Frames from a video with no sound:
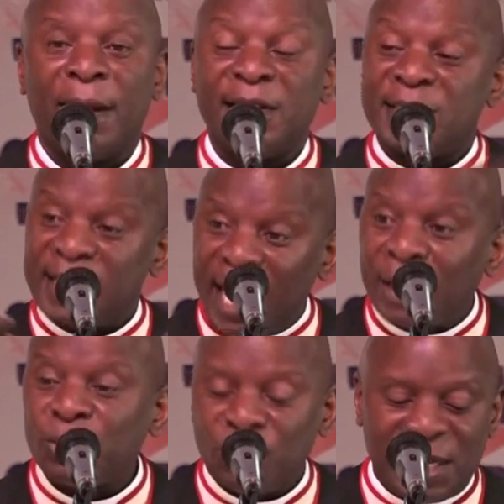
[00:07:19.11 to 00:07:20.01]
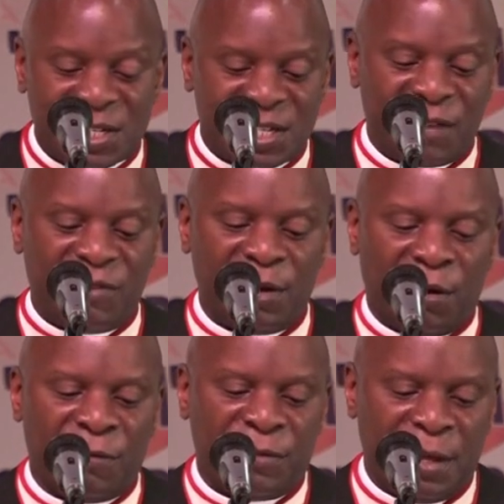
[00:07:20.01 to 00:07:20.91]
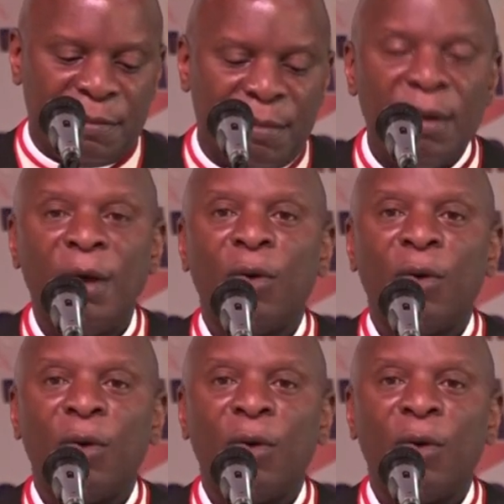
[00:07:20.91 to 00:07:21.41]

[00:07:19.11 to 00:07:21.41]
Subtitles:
but it's actually seven of them